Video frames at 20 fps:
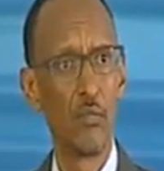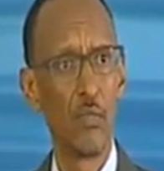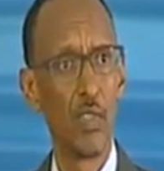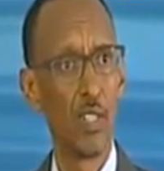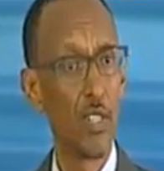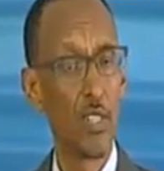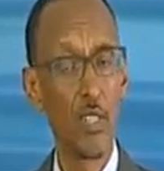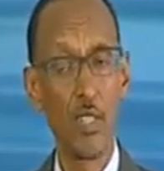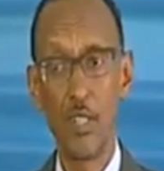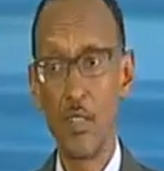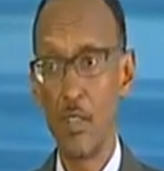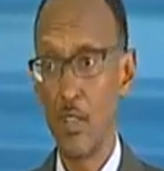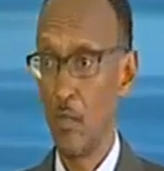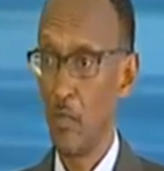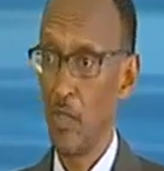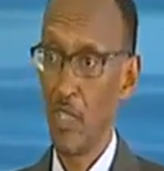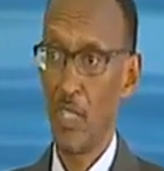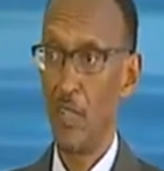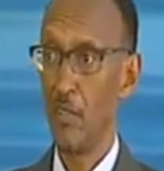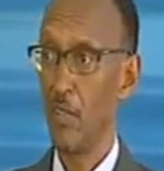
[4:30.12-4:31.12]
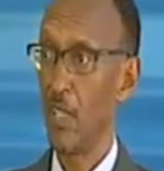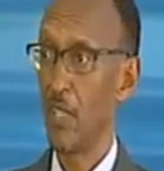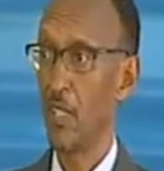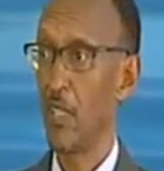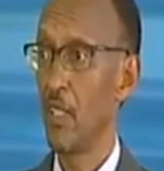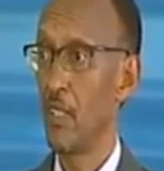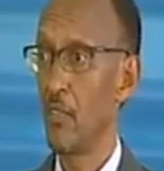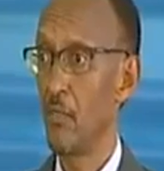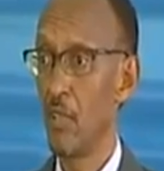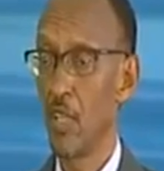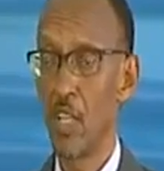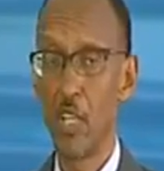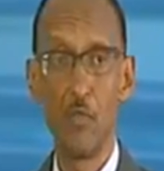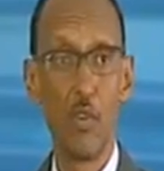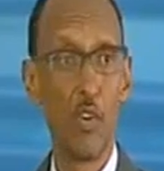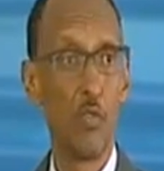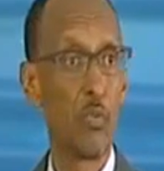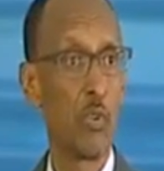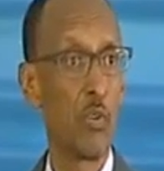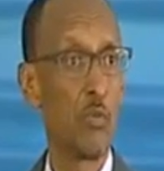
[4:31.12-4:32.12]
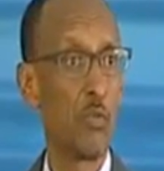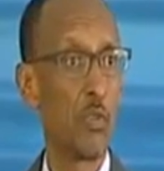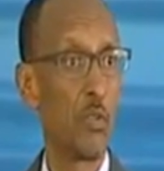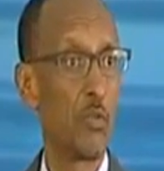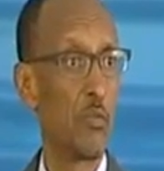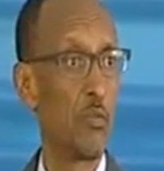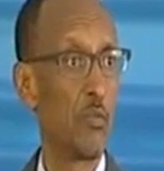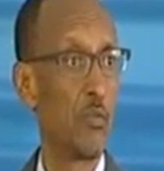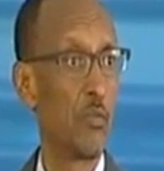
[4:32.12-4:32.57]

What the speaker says: And he said, yeah, but how does that become our problem?